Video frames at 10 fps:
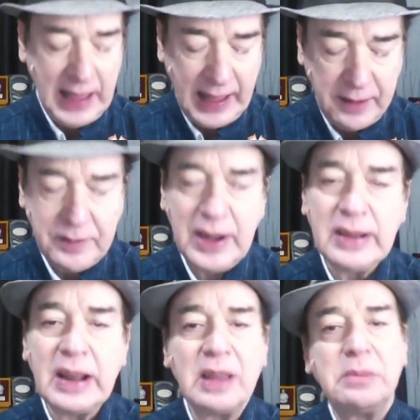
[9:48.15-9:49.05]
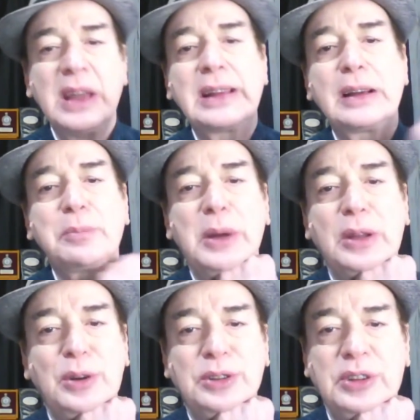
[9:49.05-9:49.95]
Every time I come
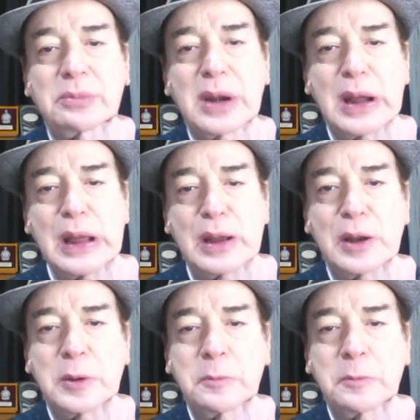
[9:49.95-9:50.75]
across somebody